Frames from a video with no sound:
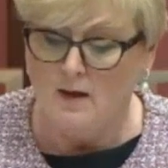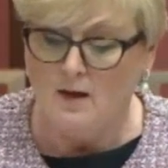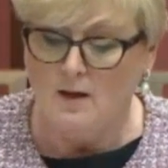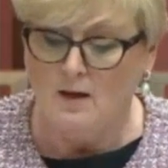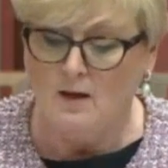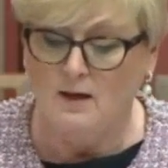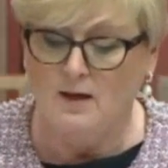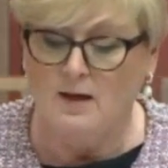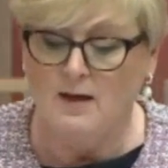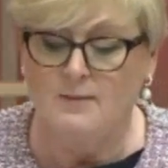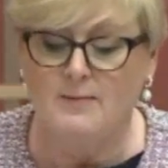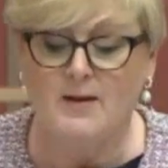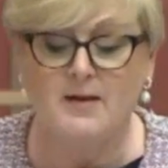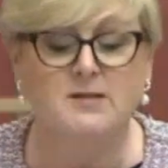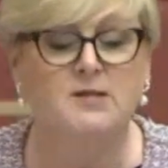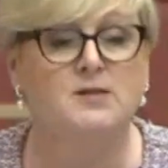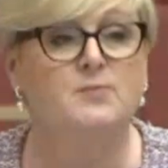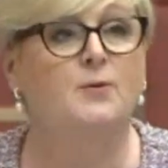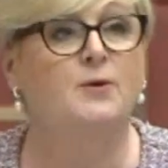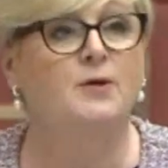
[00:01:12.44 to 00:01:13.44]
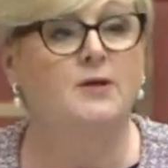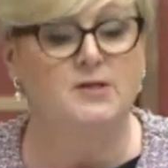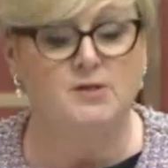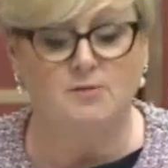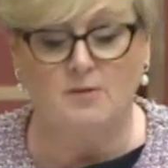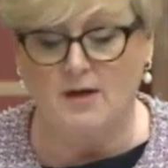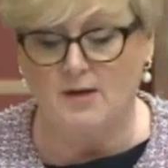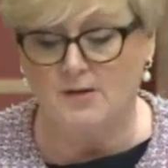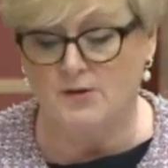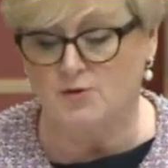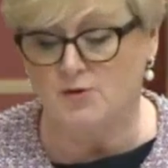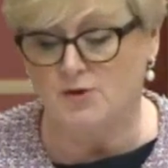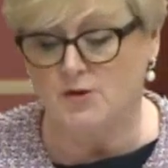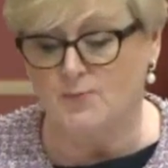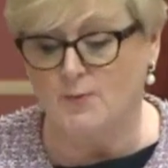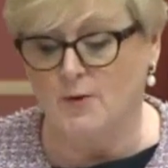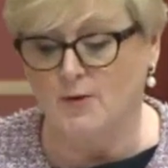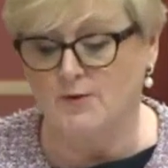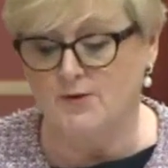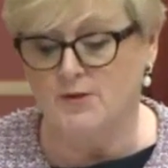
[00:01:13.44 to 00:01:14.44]
Now, Hamas has brought Israel's
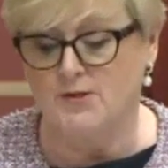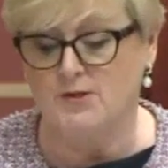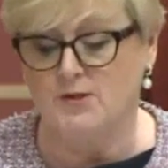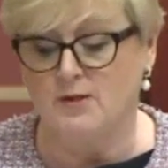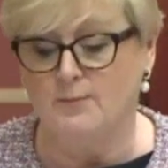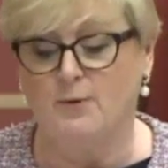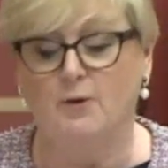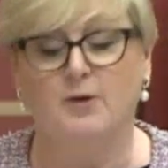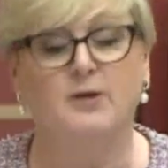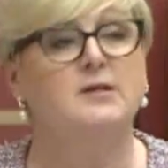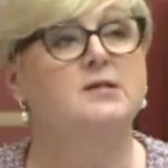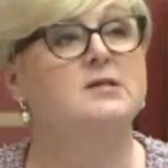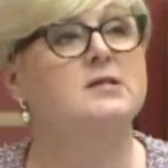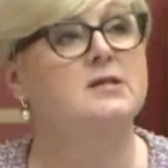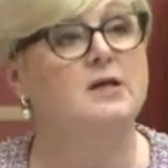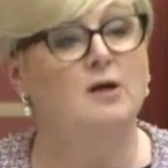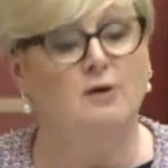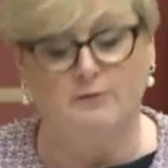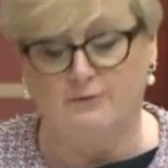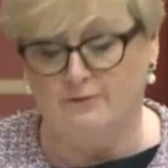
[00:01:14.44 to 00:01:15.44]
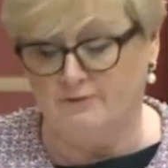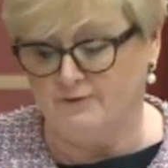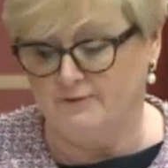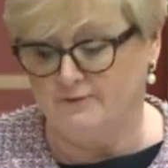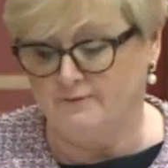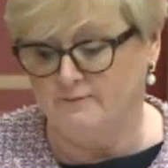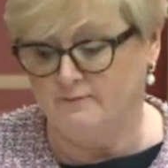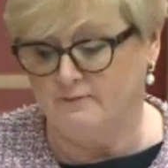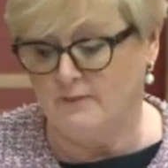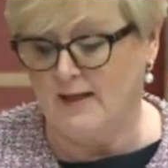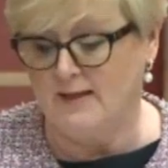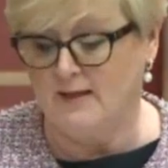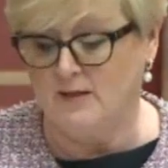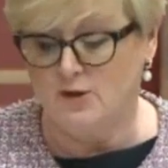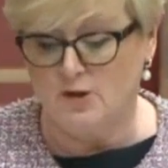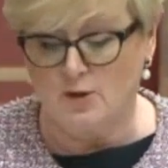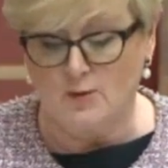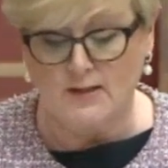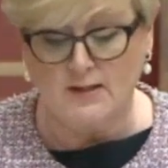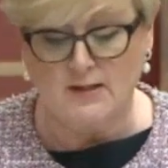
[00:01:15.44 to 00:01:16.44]
response upon itself, and in
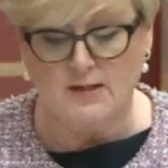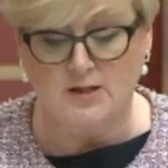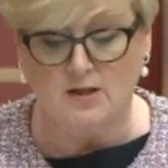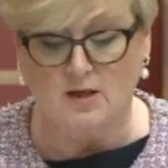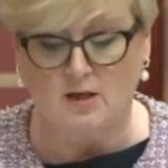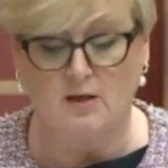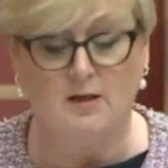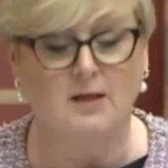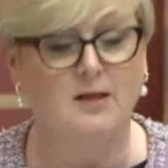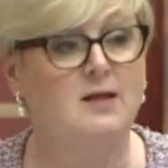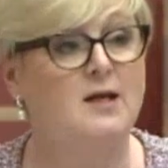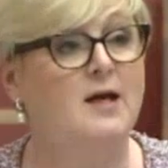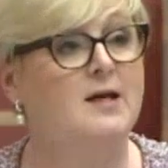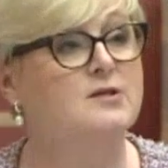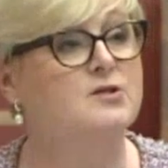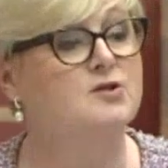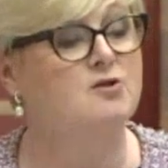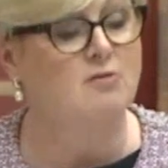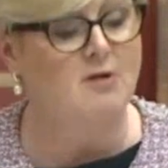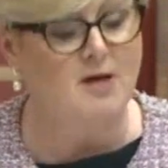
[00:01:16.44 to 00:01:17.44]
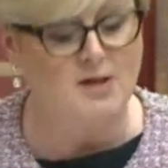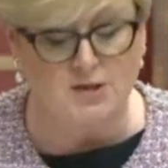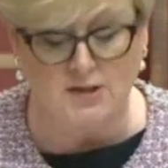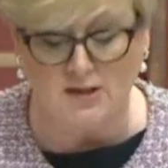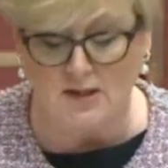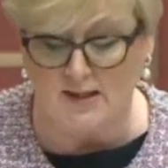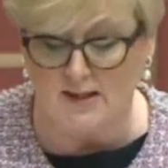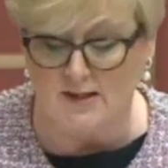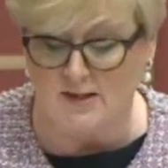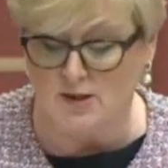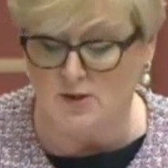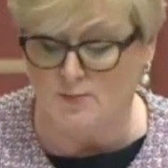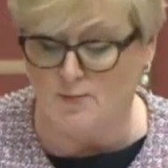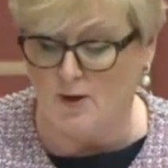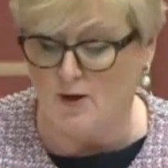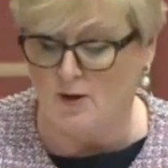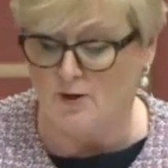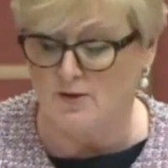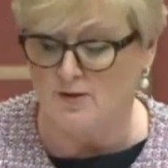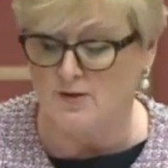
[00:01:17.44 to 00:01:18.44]
doing so it has tragically
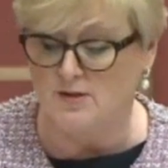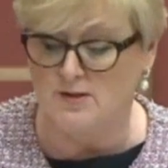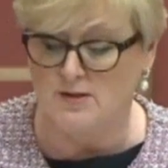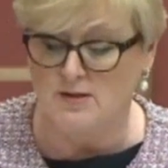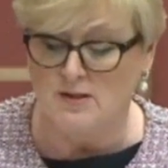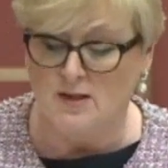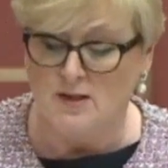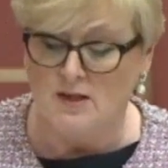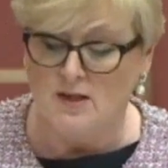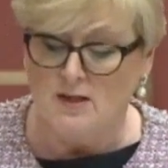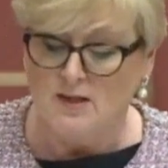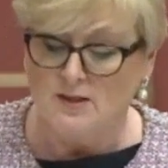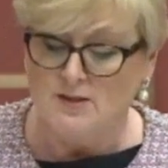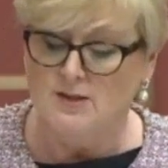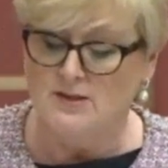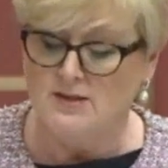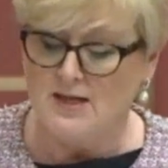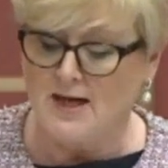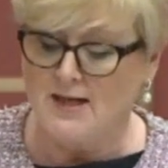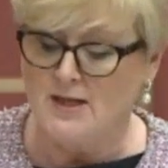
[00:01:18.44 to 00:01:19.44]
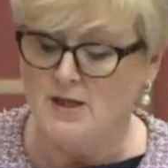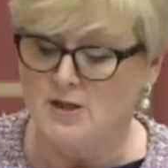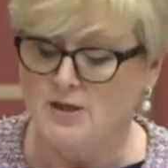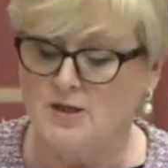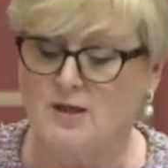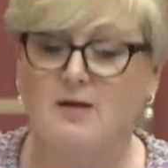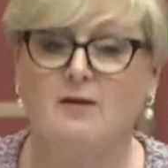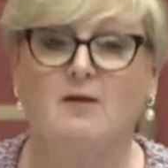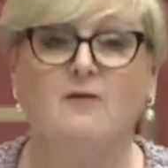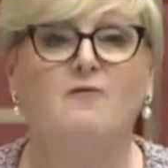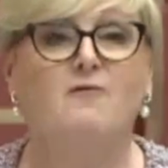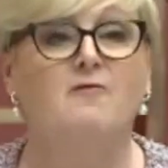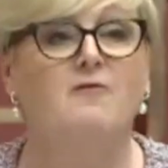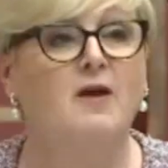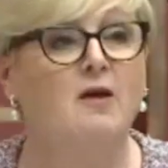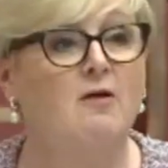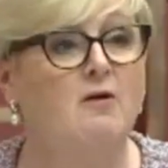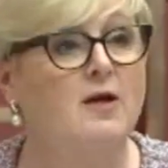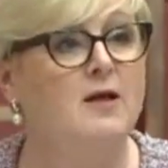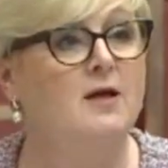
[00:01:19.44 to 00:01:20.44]
exposed to danger the
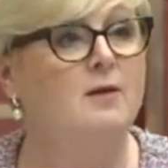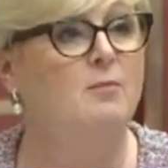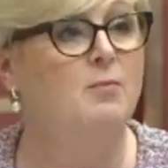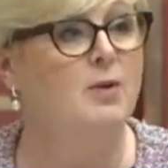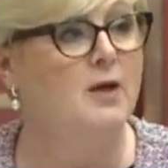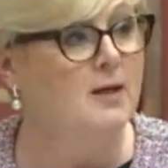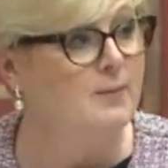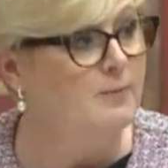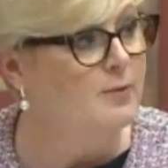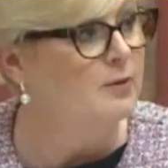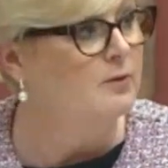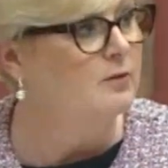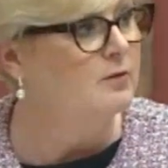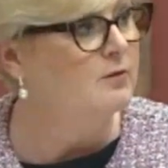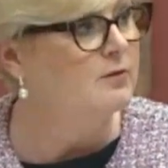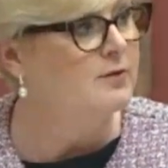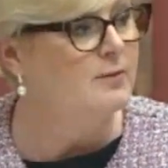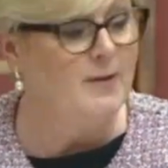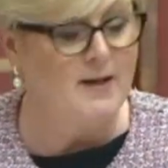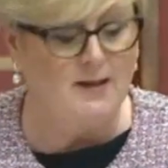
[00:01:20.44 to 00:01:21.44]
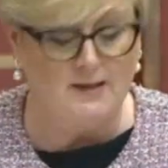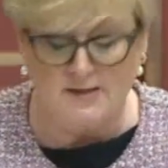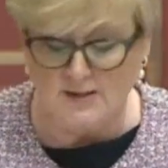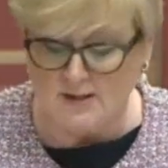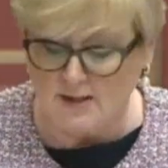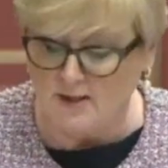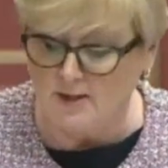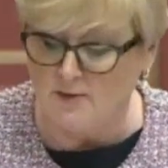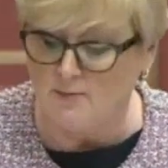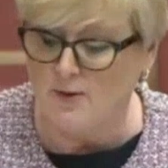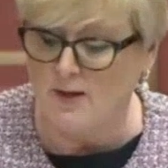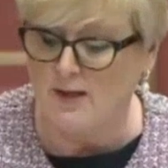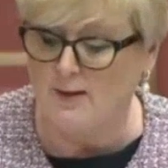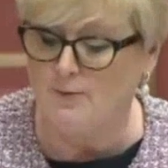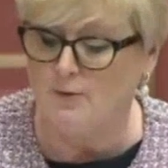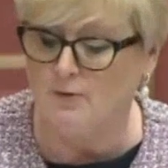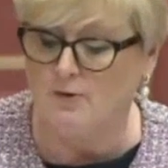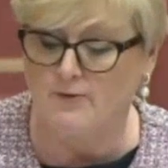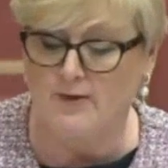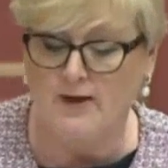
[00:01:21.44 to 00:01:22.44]
very people, the Palestinian
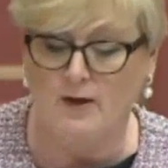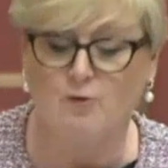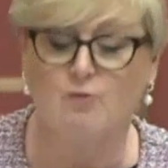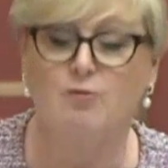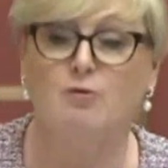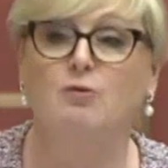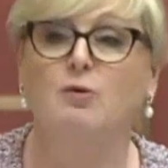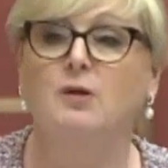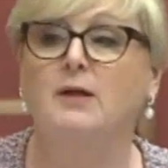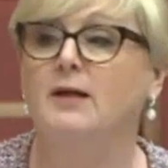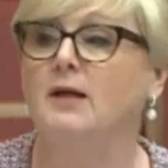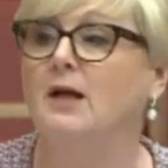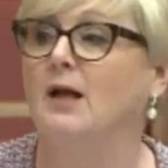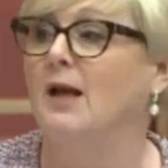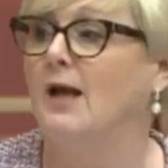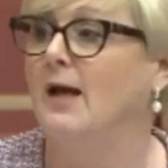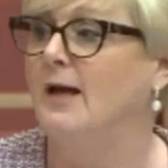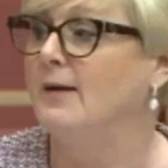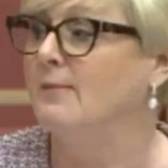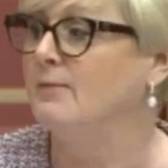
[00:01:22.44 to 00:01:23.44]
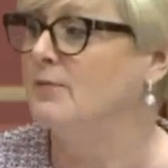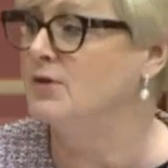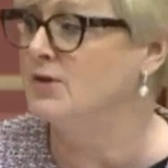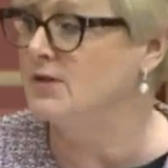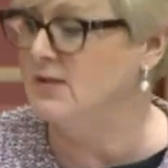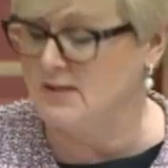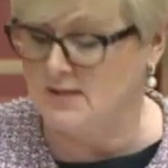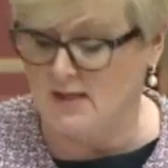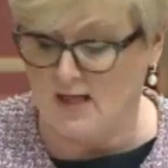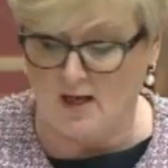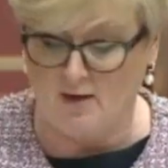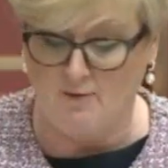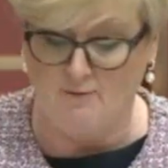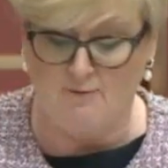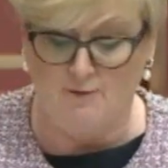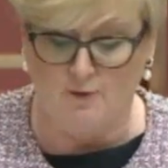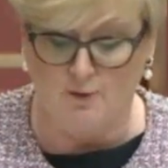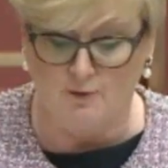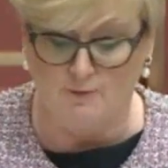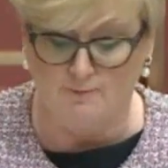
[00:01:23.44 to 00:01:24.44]
people, they cruelly claim to stand
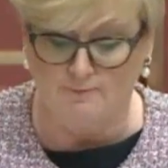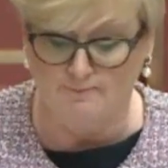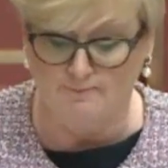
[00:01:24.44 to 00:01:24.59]
for.